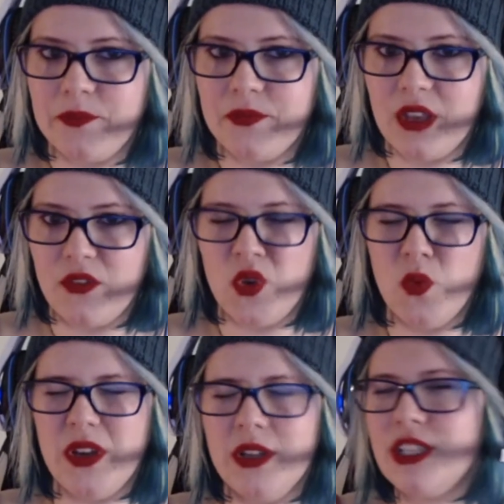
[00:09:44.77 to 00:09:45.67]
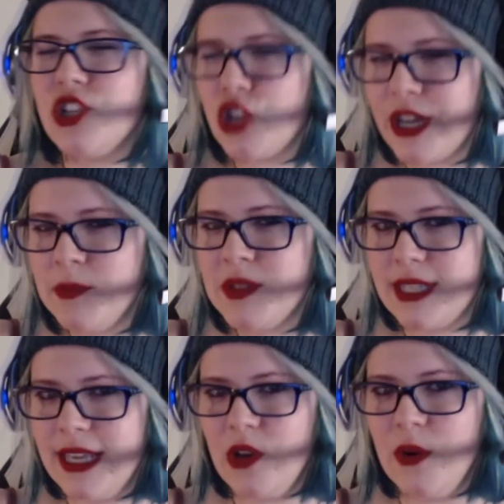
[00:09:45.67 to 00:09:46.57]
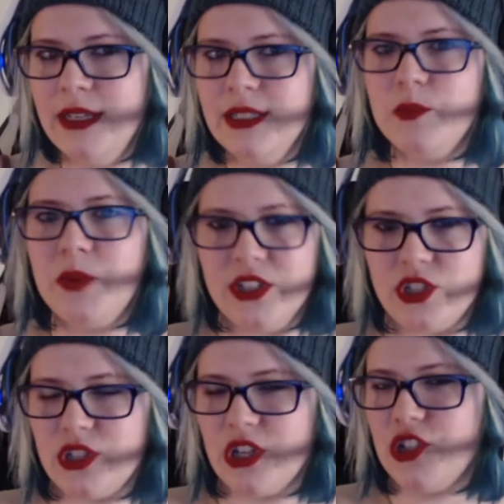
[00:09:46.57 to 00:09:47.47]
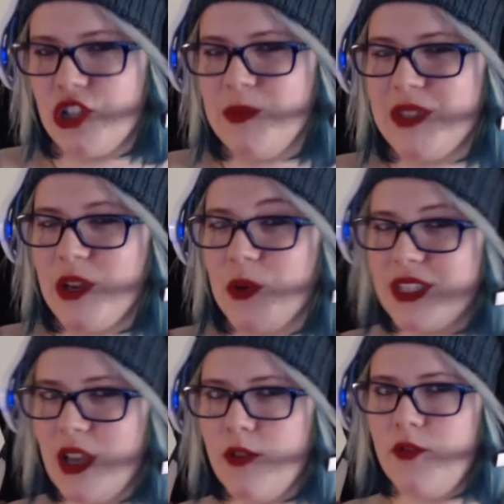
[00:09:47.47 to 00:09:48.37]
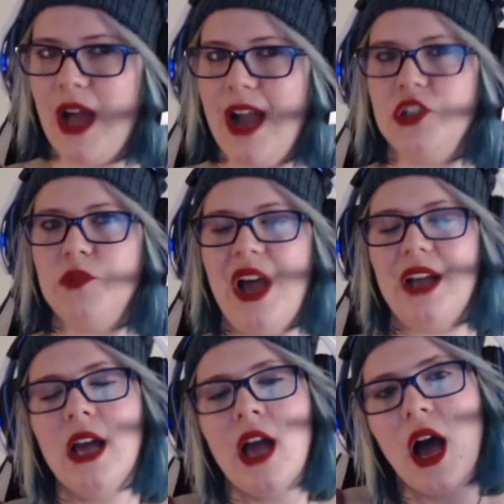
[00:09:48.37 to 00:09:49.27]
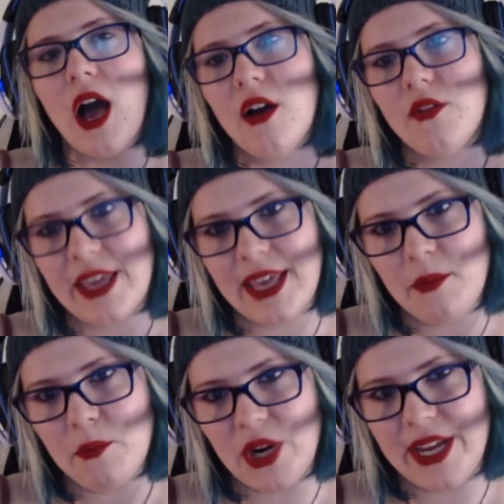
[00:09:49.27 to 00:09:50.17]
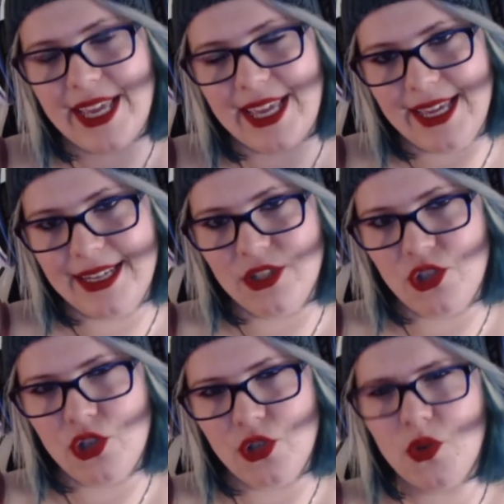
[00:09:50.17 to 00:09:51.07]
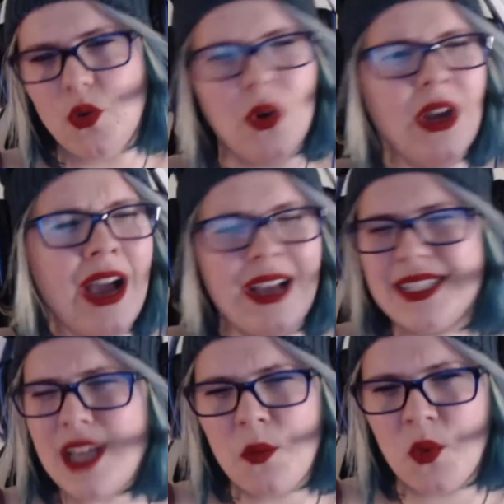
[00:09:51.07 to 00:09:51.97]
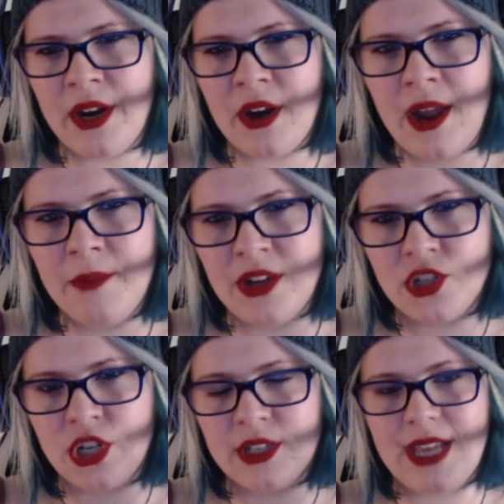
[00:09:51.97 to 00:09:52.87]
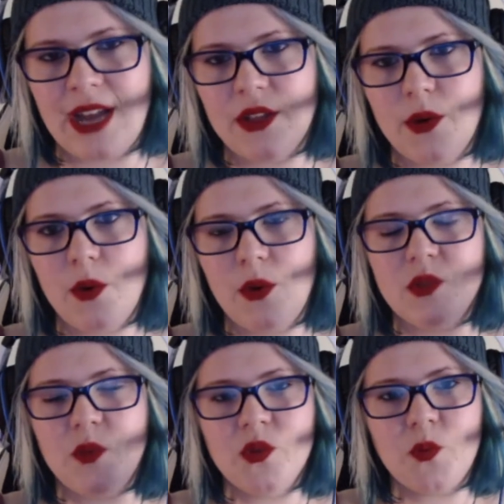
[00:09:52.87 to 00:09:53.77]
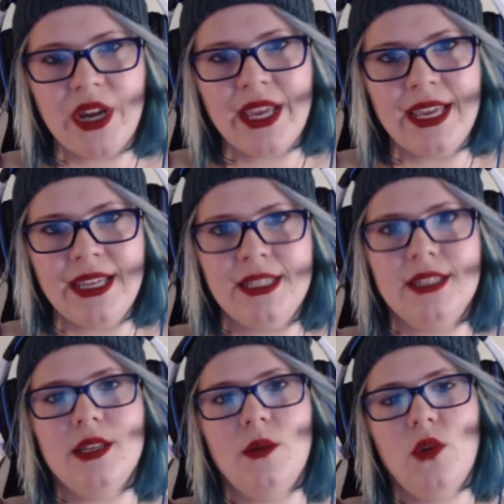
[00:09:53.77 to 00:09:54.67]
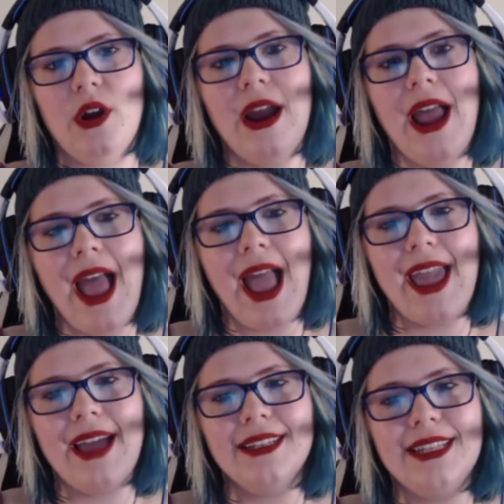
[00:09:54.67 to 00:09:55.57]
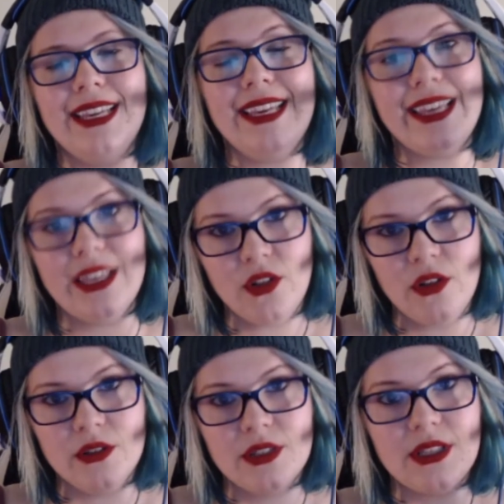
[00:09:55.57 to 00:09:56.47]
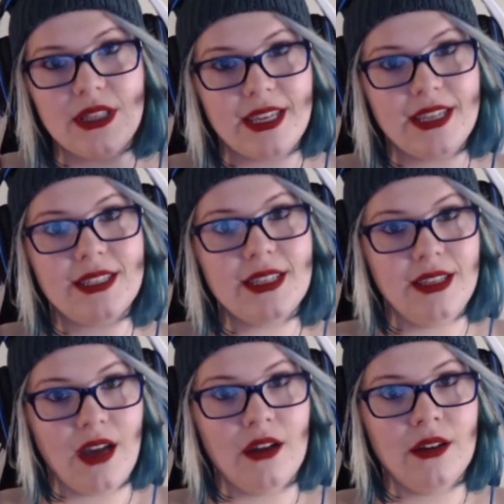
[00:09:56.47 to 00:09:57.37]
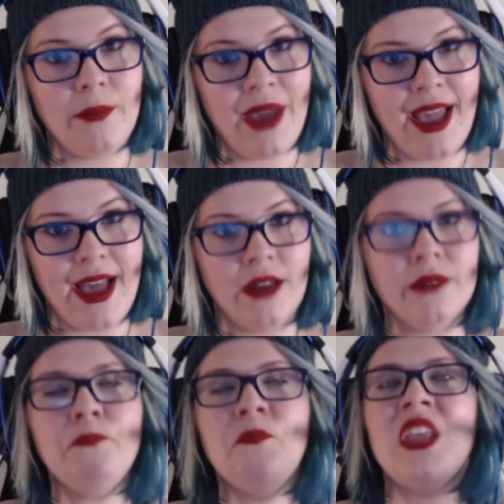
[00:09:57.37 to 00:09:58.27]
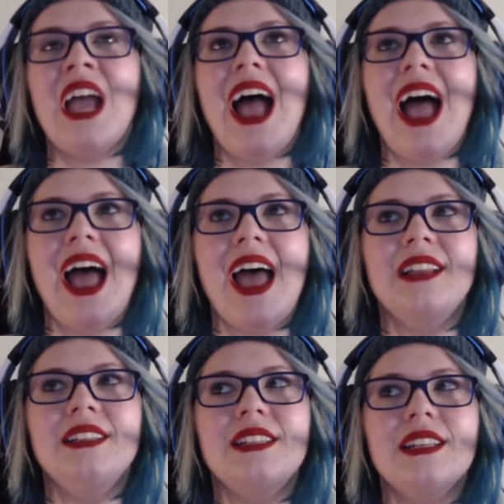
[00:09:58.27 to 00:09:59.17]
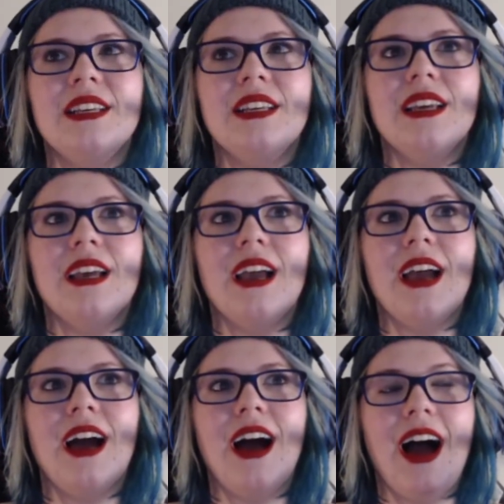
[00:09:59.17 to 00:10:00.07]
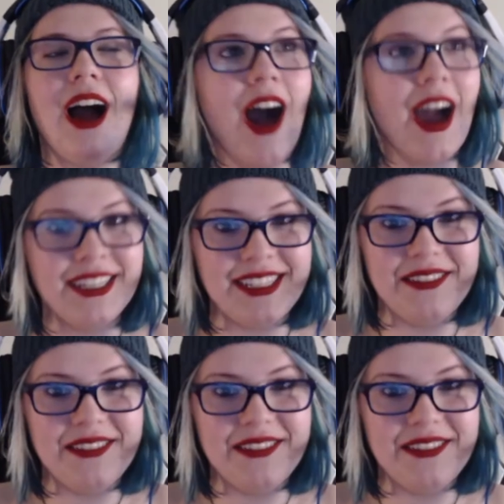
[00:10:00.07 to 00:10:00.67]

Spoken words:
if you will. It's a dream sequence, but it's a dream sequence of a flashback of him breaking into somewhere. I'm not sure exactly where it was, but he's breaking into somewhere and he kills this young man. And I